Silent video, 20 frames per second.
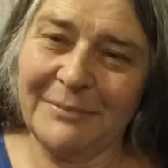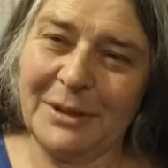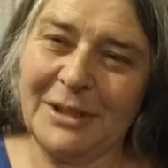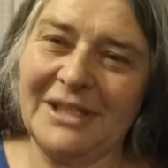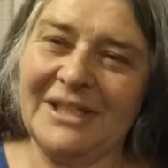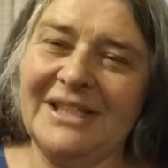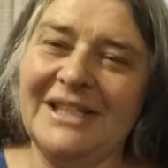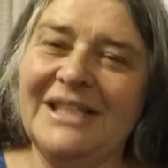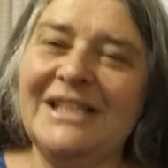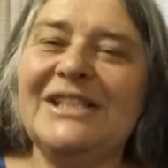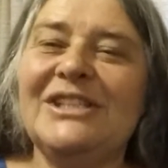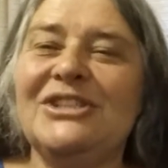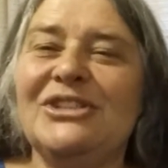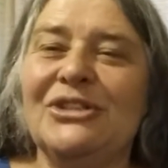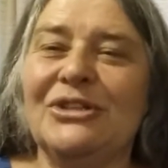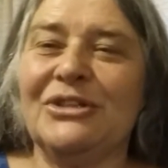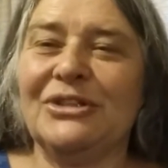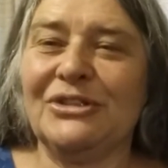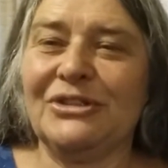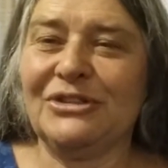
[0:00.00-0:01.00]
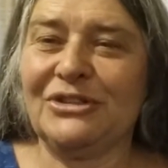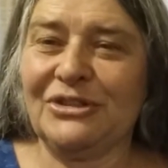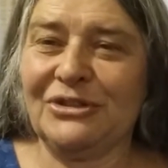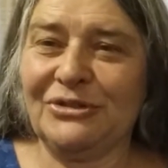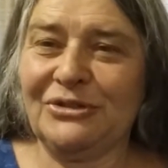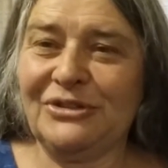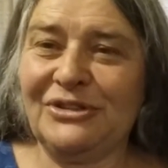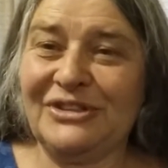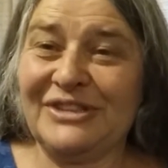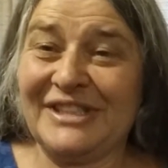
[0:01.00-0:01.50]
But at least you can
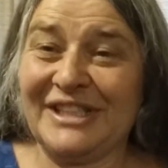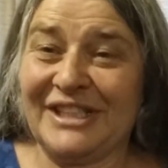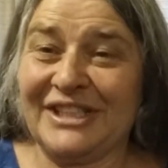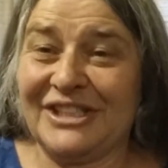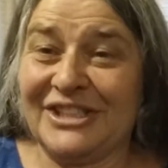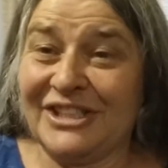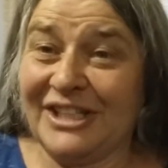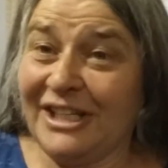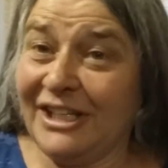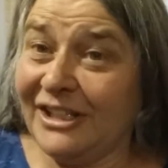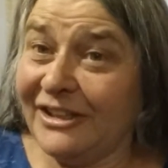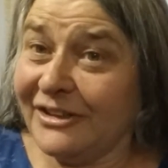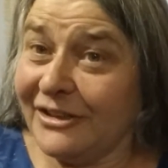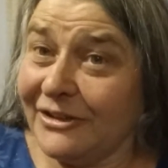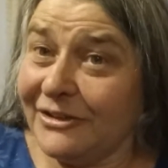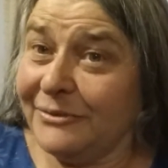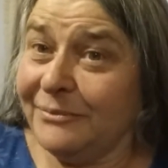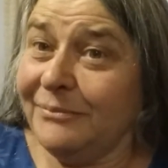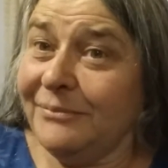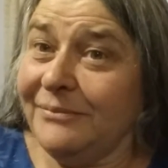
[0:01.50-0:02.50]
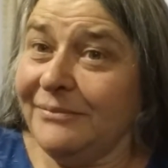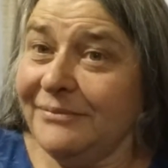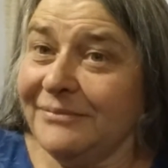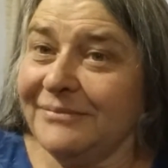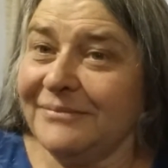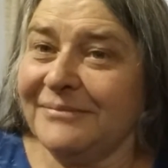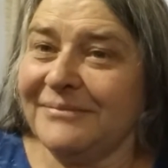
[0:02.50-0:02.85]
choose to share them.